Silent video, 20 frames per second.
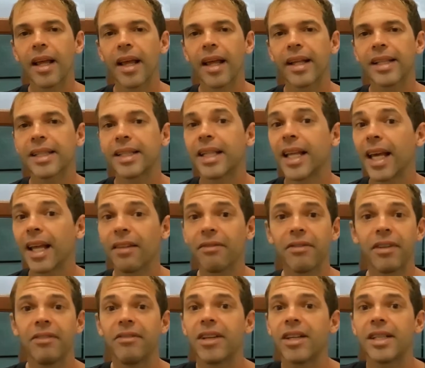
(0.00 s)
and
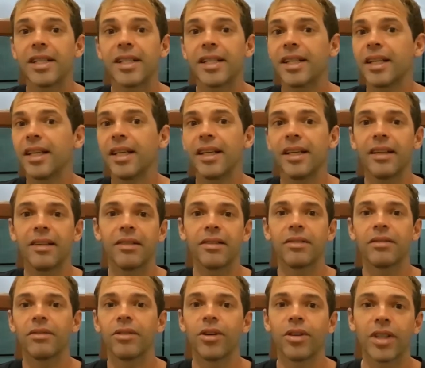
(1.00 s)
then we will see
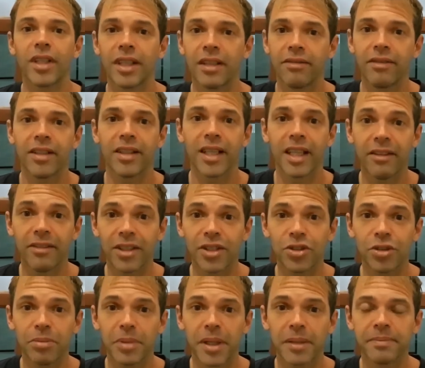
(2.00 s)
what it will give it
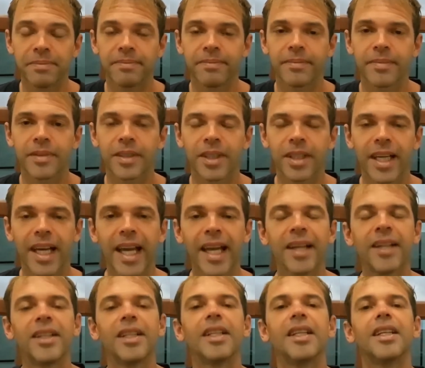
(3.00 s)
to me.
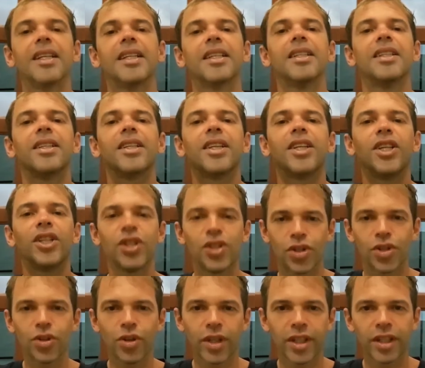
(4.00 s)
Okay?
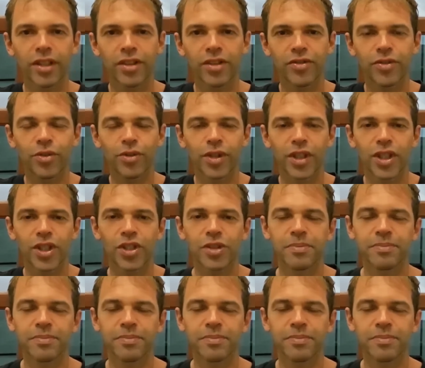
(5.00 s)
Enjoy this footage.